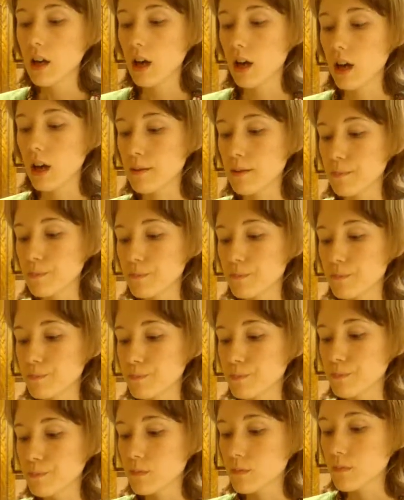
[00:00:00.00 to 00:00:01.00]

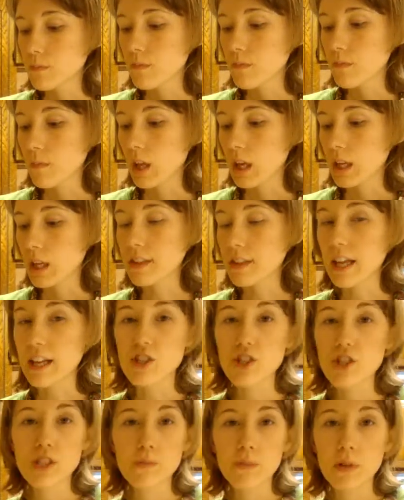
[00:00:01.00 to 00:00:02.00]

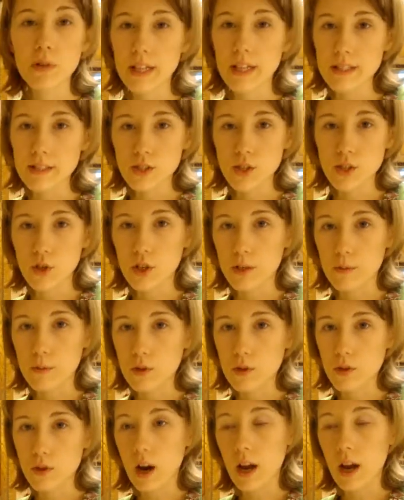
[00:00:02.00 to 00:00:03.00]
that just plain sodium
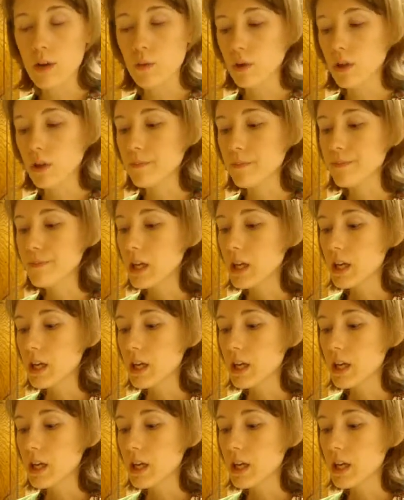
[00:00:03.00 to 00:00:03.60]
chloride will.